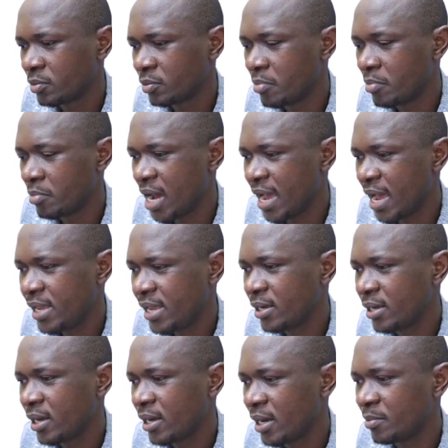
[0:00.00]
by
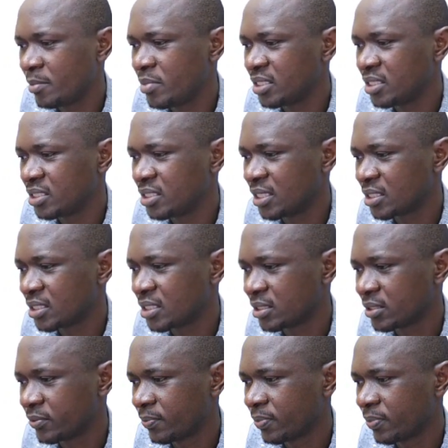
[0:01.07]
a business.
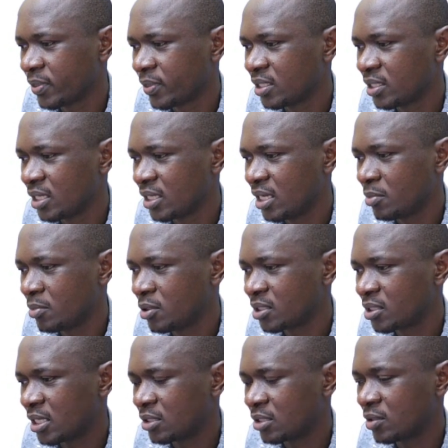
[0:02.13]

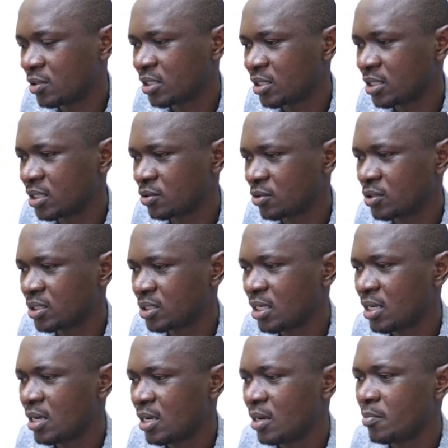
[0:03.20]
Enables accurate records
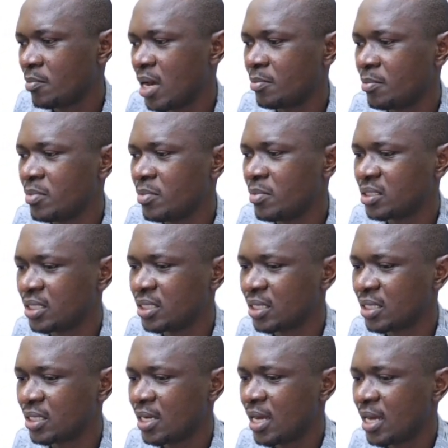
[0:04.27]
by a business.
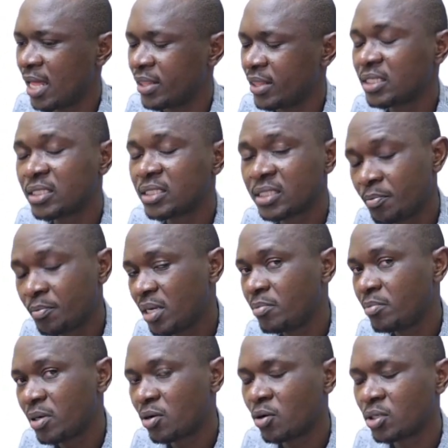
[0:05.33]
And this is simply
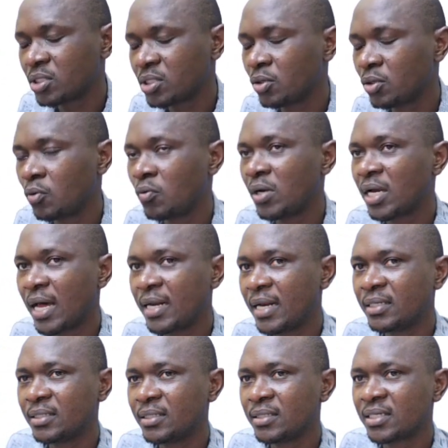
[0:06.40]
because we
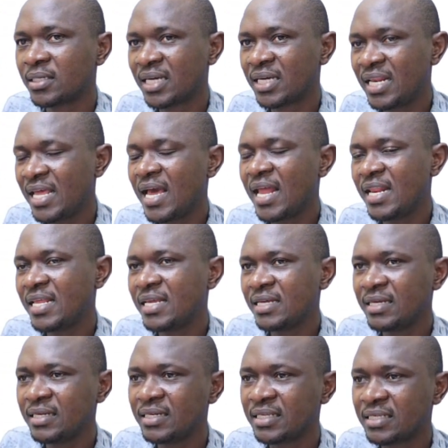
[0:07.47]
can
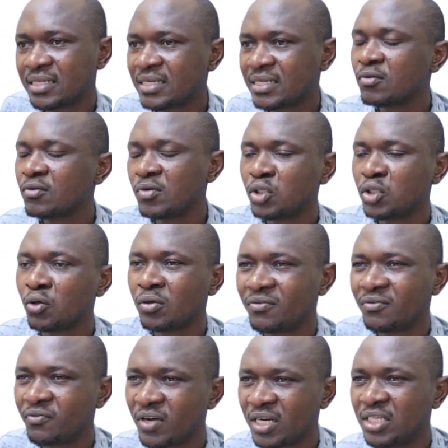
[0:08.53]
clearly distinguish or
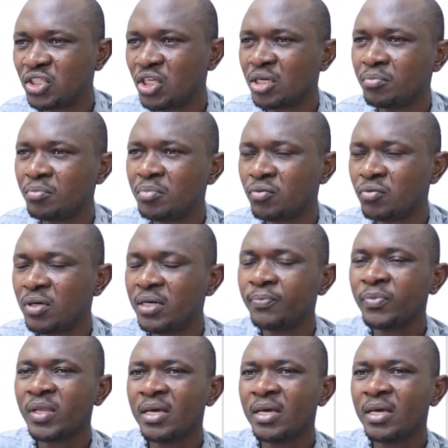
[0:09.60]
differentiate between